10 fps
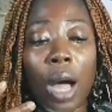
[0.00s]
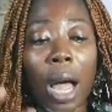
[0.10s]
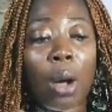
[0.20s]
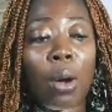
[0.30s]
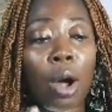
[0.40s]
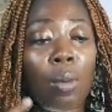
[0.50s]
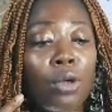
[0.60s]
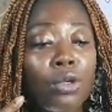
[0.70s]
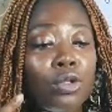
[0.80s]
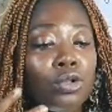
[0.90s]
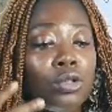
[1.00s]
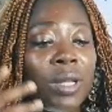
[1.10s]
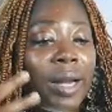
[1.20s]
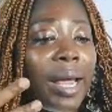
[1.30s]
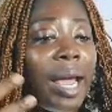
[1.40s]
almost
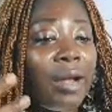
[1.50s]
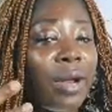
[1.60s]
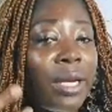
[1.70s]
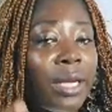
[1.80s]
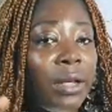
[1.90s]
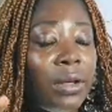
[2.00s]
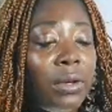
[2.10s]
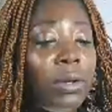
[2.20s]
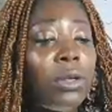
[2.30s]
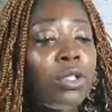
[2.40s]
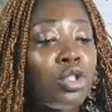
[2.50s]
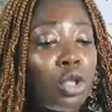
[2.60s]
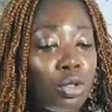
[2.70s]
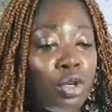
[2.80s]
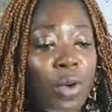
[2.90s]
300K
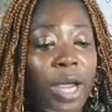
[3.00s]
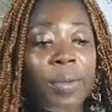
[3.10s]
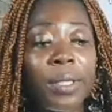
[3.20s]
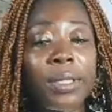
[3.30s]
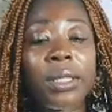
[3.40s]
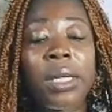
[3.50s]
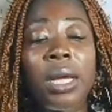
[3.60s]
subscribers.